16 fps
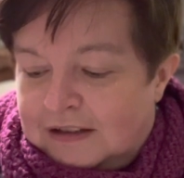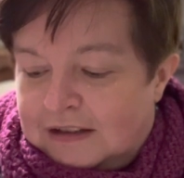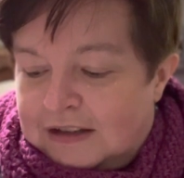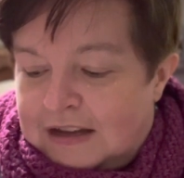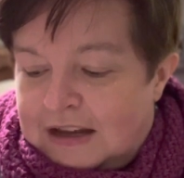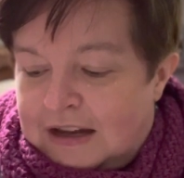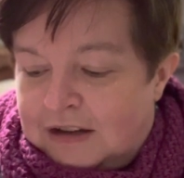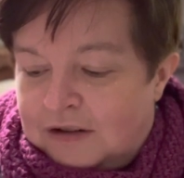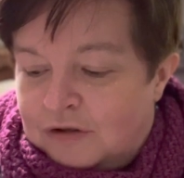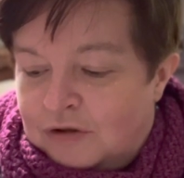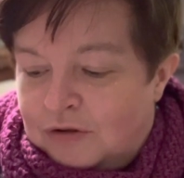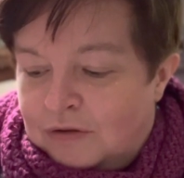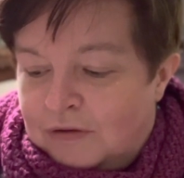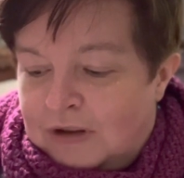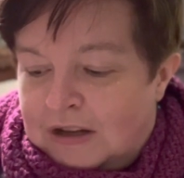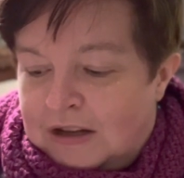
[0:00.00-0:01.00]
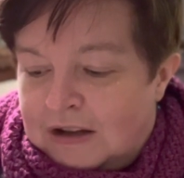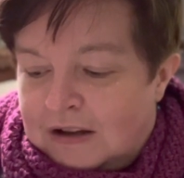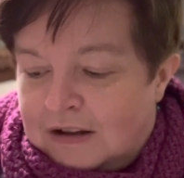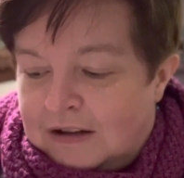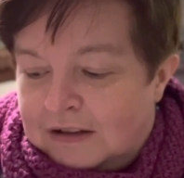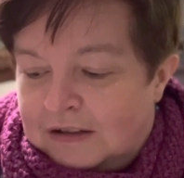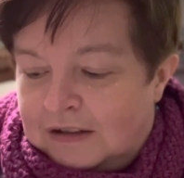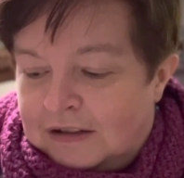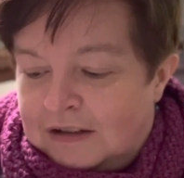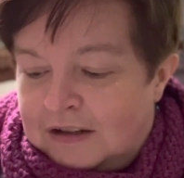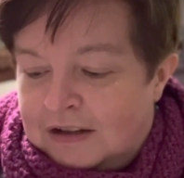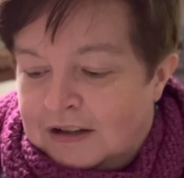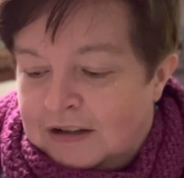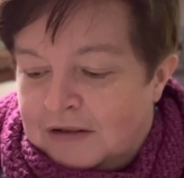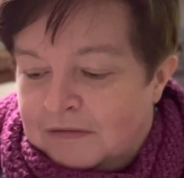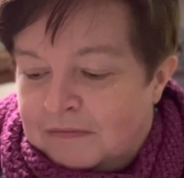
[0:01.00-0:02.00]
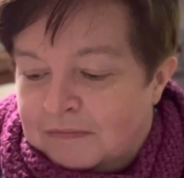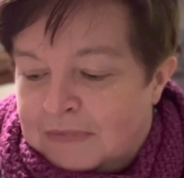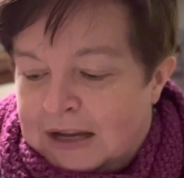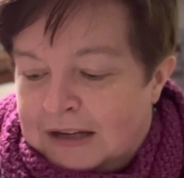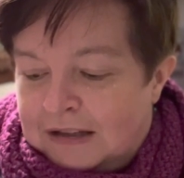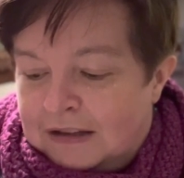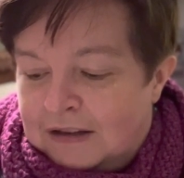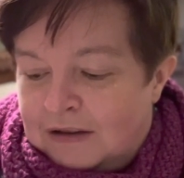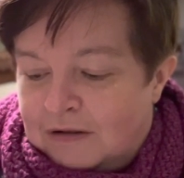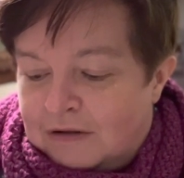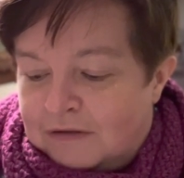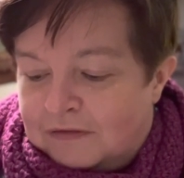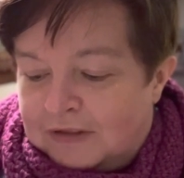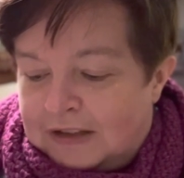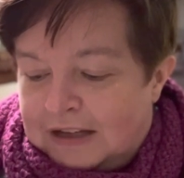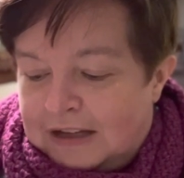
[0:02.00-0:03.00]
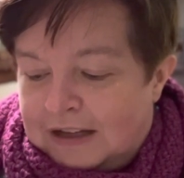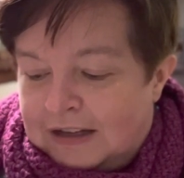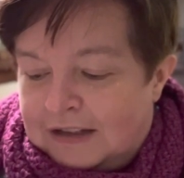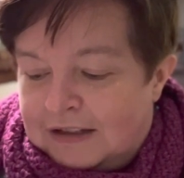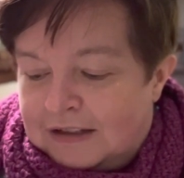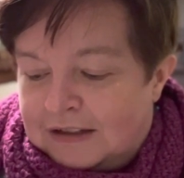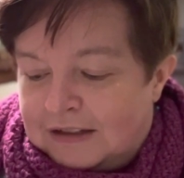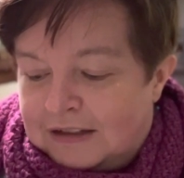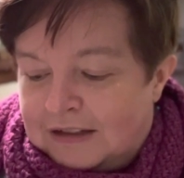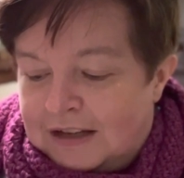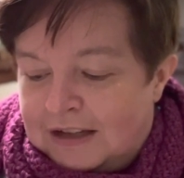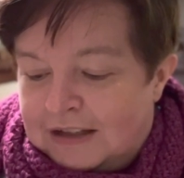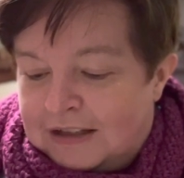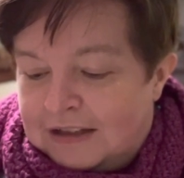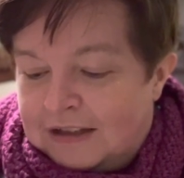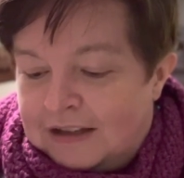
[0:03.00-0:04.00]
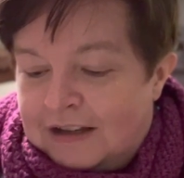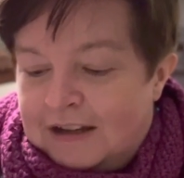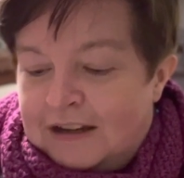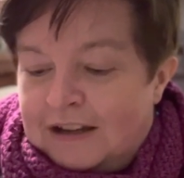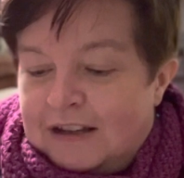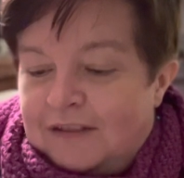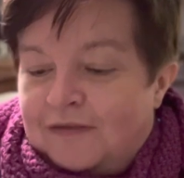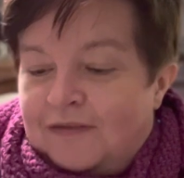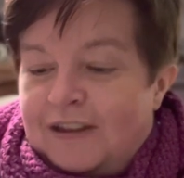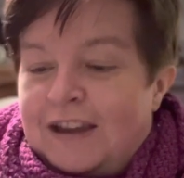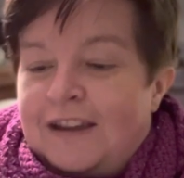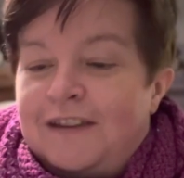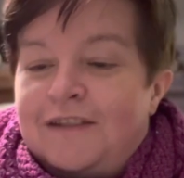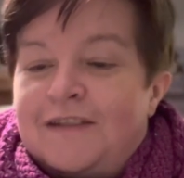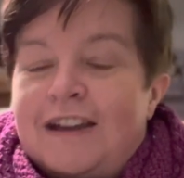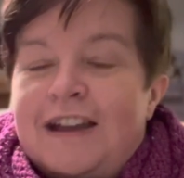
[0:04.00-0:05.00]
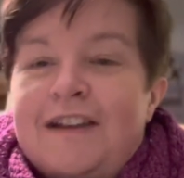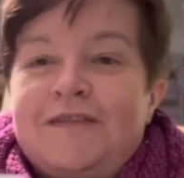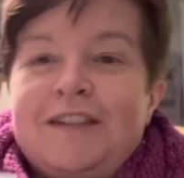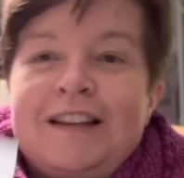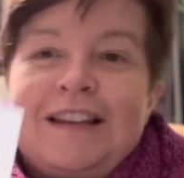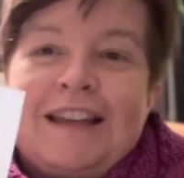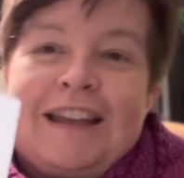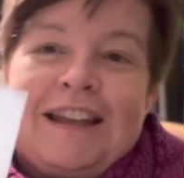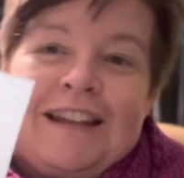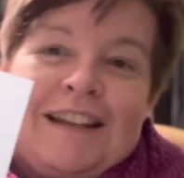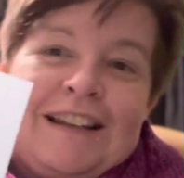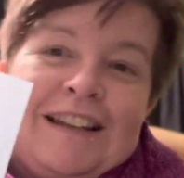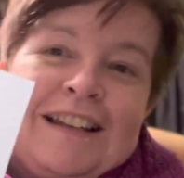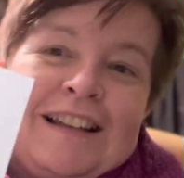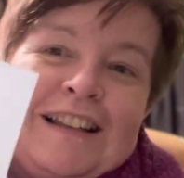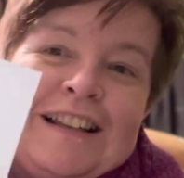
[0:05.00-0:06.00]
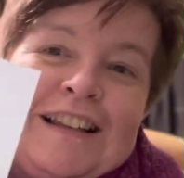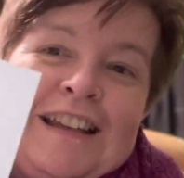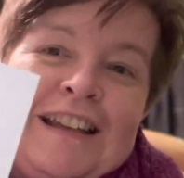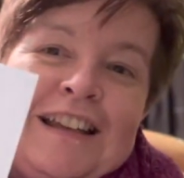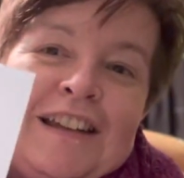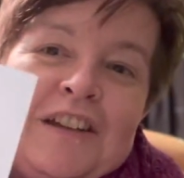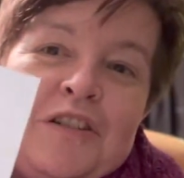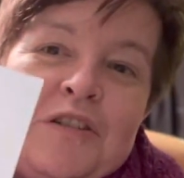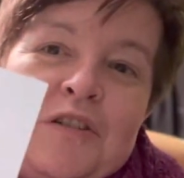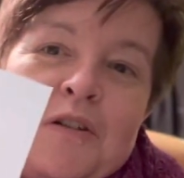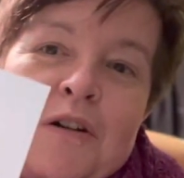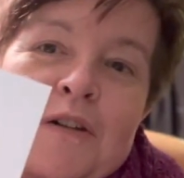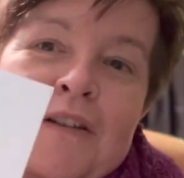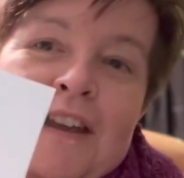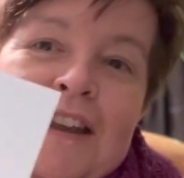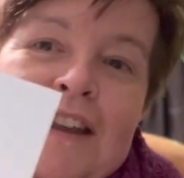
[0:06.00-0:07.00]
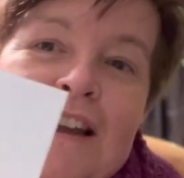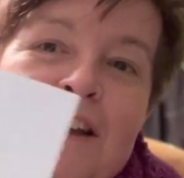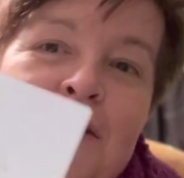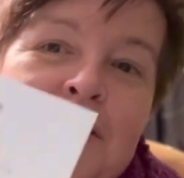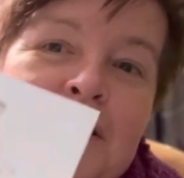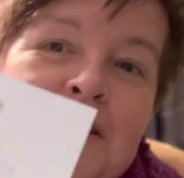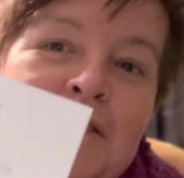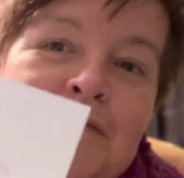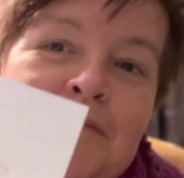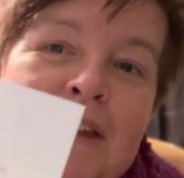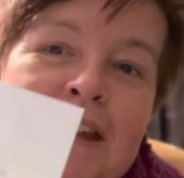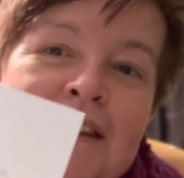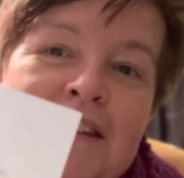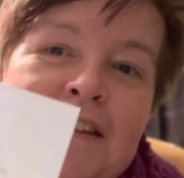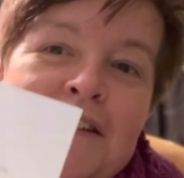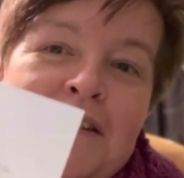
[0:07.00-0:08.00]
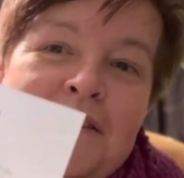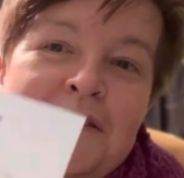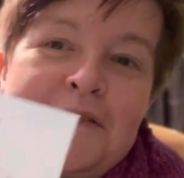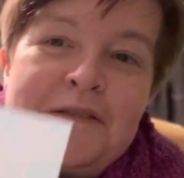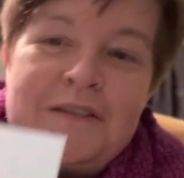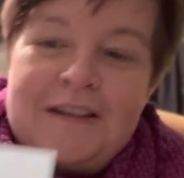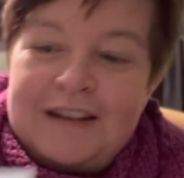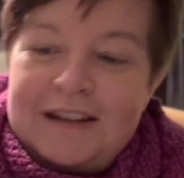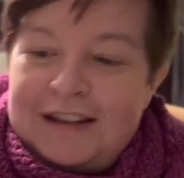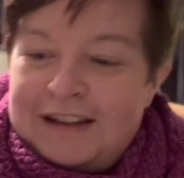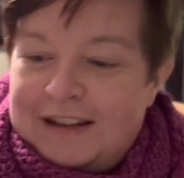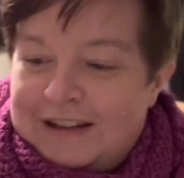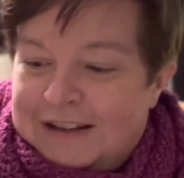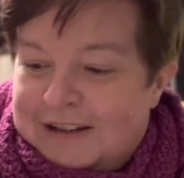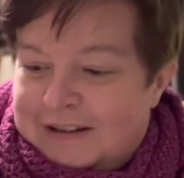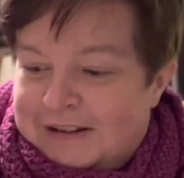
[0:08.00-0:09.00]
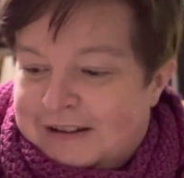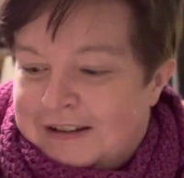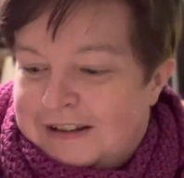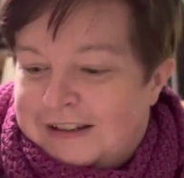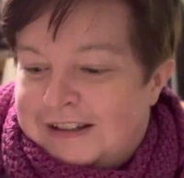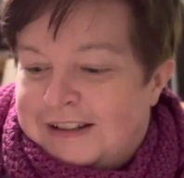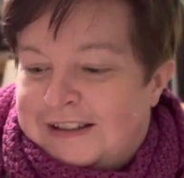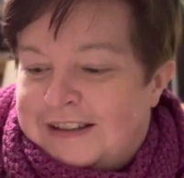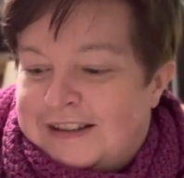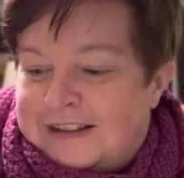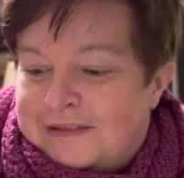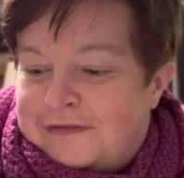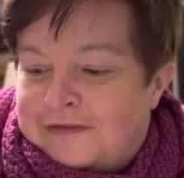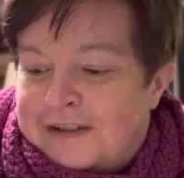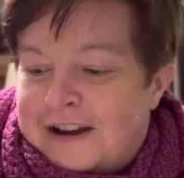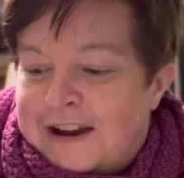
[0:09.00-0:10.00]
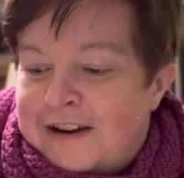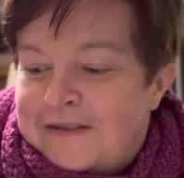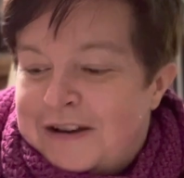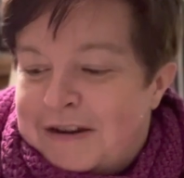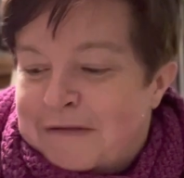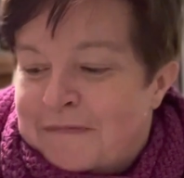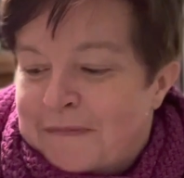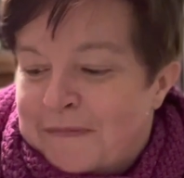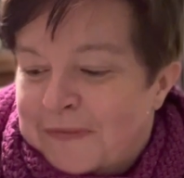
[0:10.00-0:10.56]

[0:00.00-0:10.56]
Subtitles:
Andrew Young metal oven and lid, and there you have like a little drawing how you can make your own safari